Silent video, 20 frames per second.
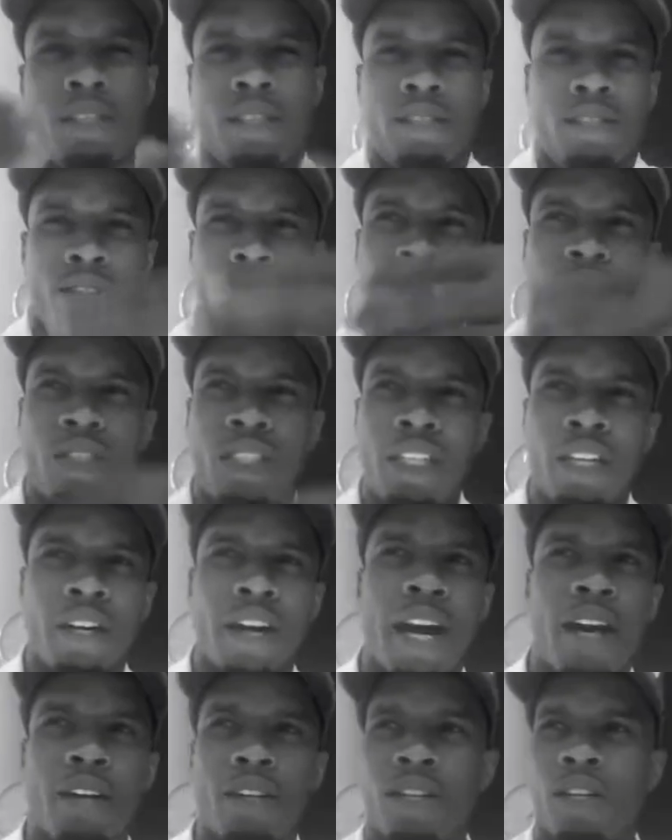you see her
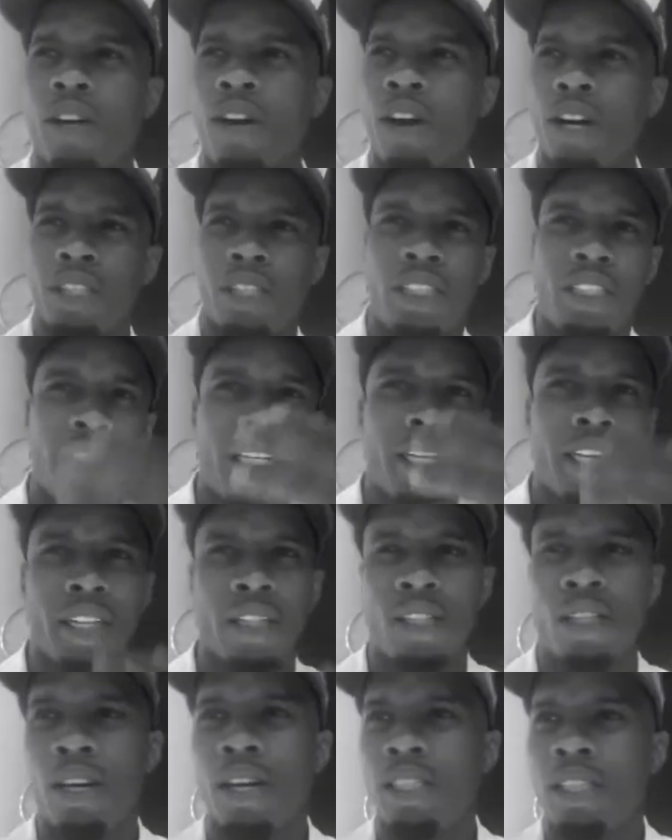out of the car. She's getting out of
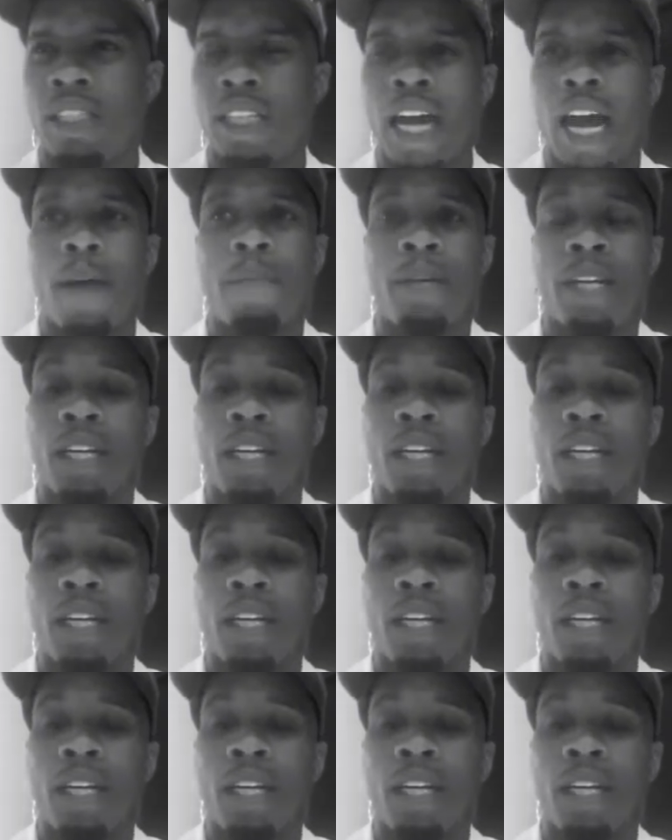the car. She's hopping.